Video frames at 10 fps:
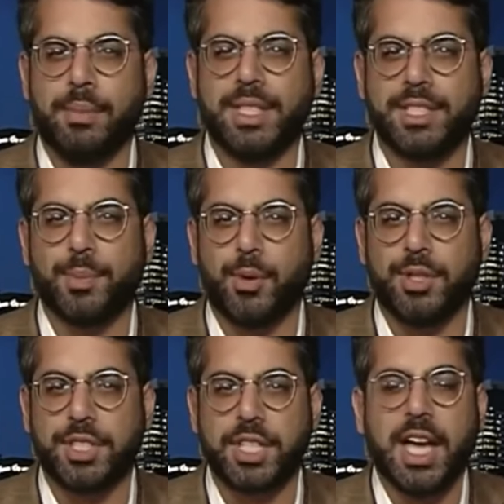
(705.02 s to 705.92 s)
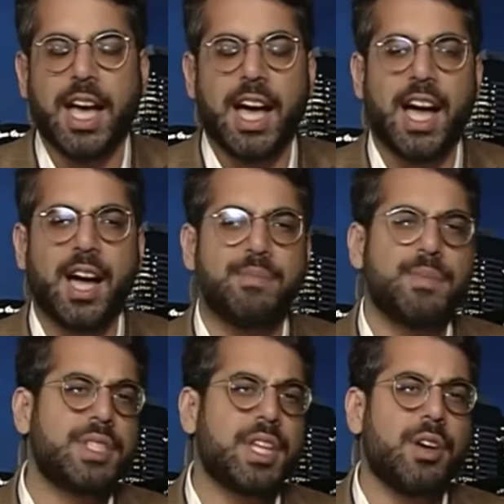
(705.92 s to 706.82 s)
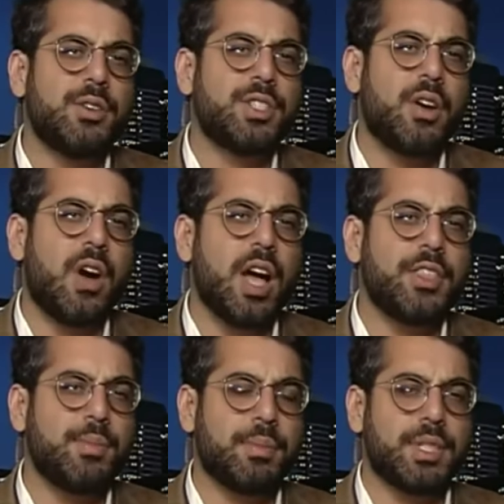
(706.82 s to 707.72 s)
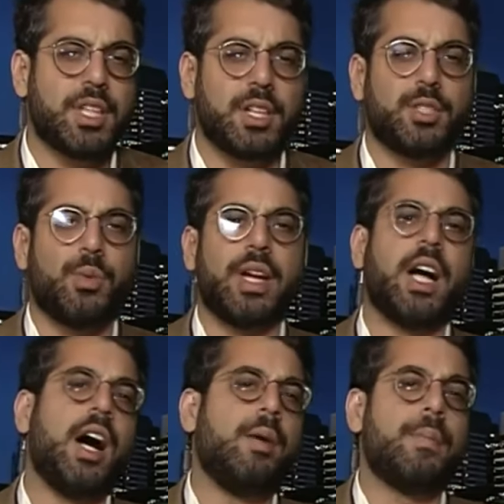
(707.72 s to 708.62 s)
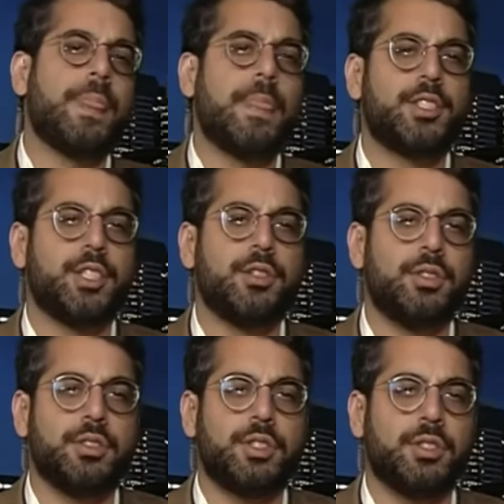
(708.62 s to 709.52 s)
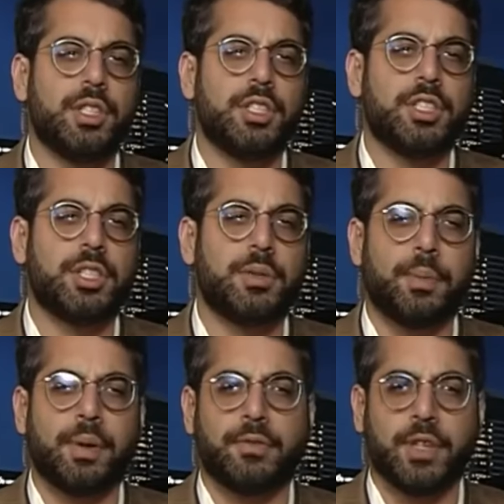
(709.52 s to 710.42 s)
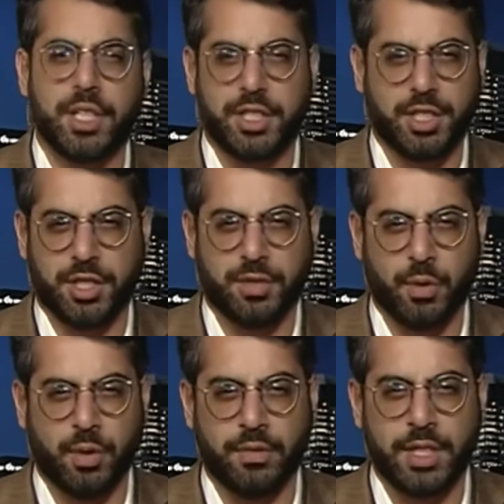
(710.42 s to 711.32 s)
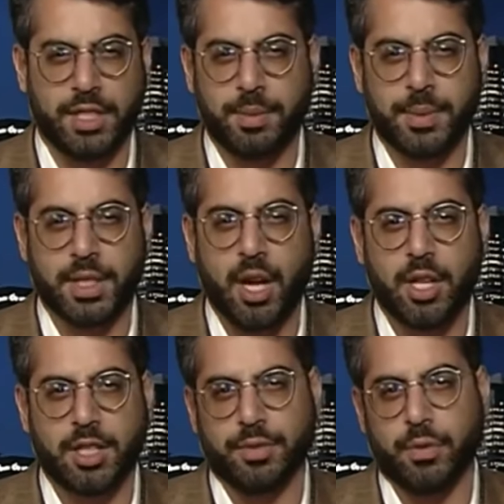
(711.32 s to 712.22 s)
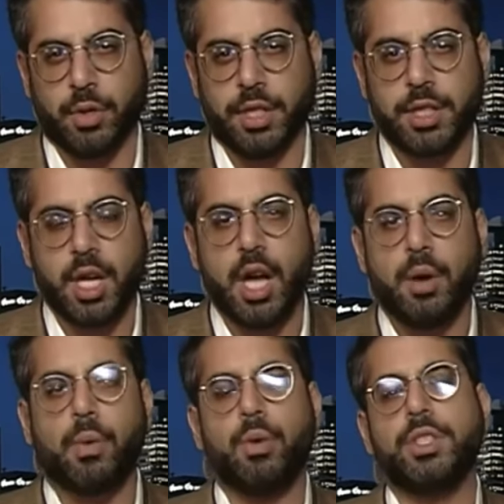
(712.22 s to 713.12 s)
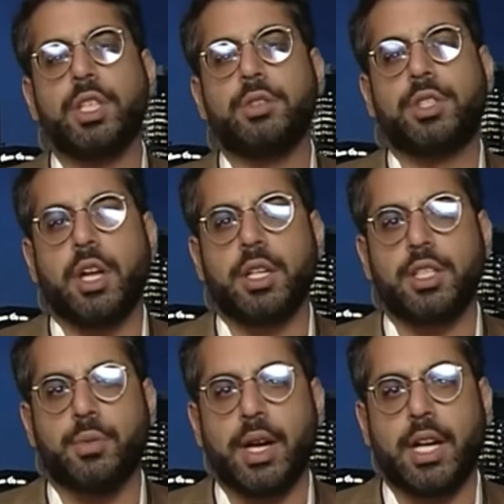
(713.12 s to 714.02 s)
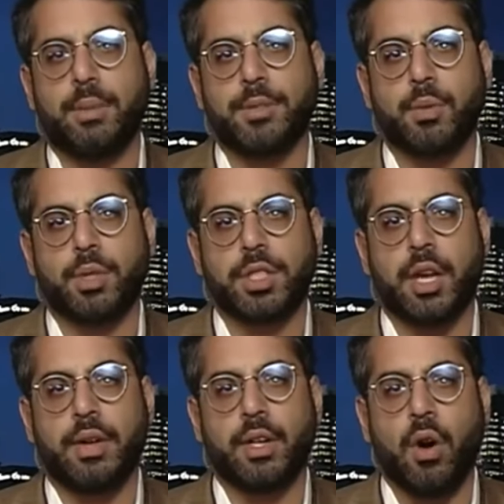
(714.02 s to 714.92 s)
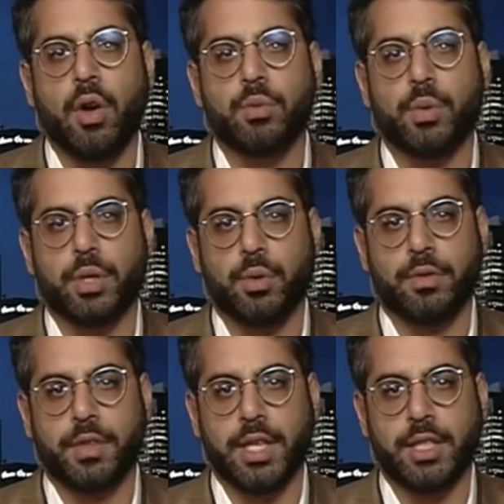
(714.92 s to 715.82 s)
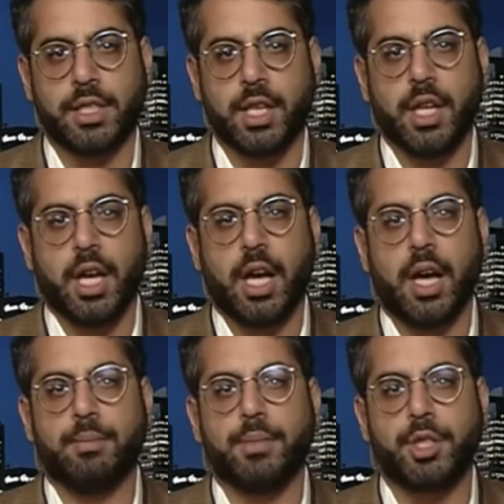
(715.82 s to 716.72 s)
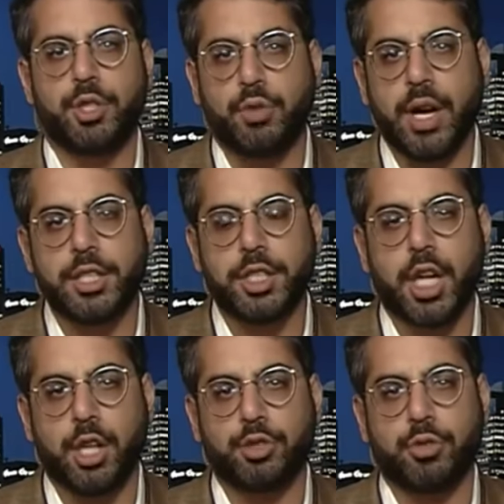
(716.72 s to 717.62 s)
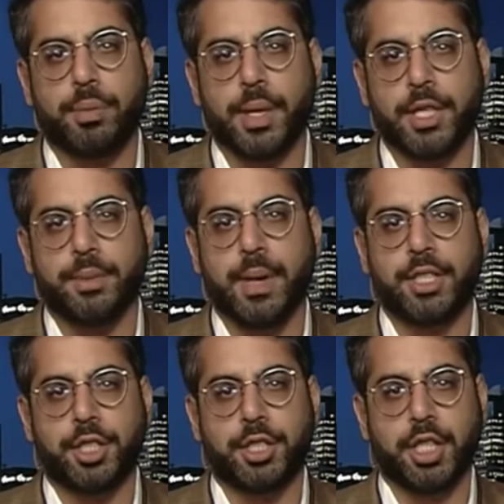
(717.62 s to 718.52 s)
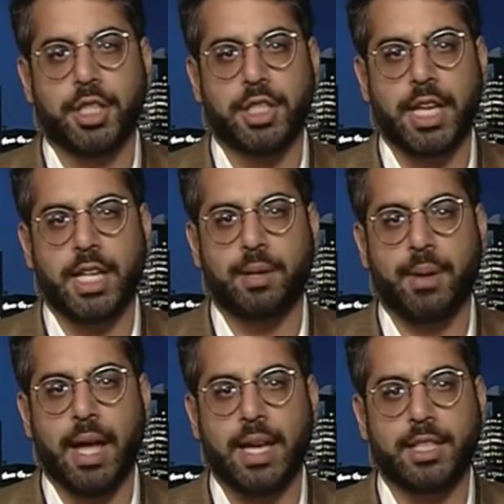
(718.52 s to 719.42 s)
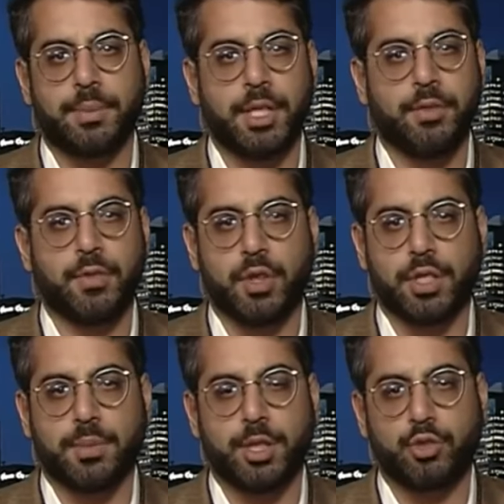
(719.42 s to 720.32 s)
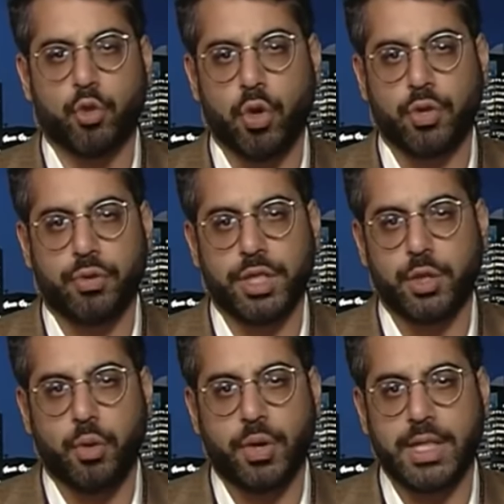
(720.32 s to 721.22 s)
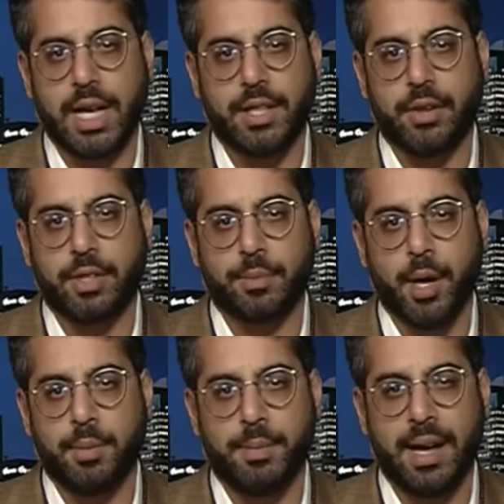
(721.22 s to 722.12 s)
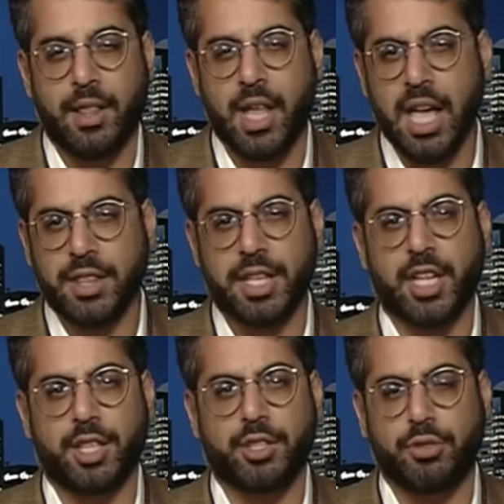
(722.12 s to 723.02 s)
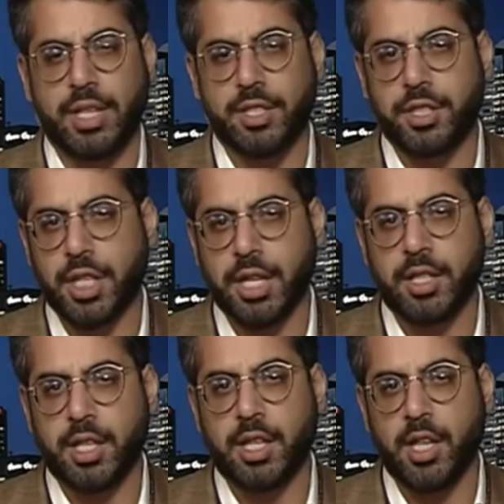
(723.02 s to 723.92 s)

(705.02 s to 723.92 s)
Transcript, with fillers: women's sports. Um, so, so I think people are starting to wake up to, to the, just the, the, perverseness of all of this and the bizarreness of all this. We're also starting to wake up to what's going on with all of these um, strange cultural perturbations that are taking place. I mean, you've got some extraordinary stories out there at the moment about things like transgender